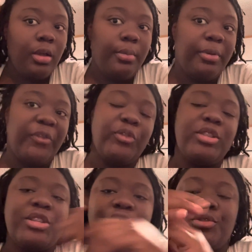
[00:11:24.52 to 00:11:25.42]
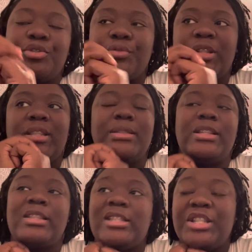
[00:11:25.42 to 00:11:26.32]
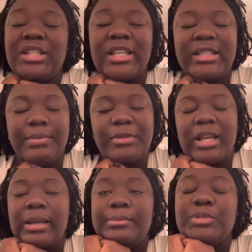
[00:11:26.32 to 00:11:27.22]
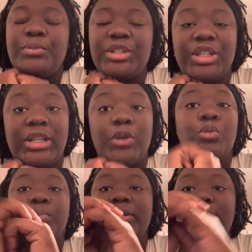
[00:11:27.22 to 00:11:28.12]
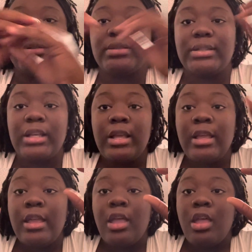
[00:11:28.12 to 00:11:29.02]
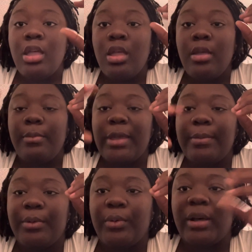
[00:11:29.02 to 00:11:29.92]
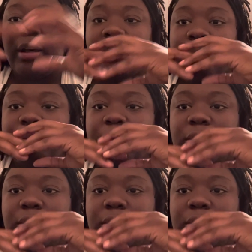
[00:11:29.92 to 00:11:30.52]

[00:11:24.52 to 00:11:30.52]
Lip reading: the surgery. So she said sometimes when she opens people up,